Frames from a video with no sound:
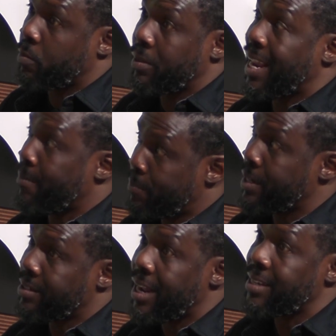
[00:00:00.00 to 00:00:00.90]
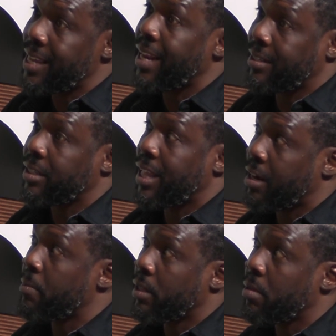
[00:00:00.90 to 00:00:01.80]
But besides that, it's a lot
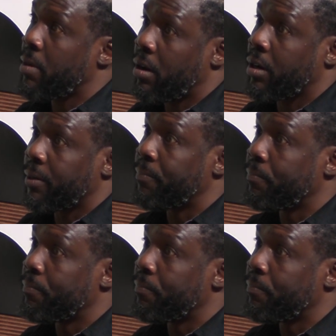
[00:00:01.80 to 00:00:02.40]
of middle America.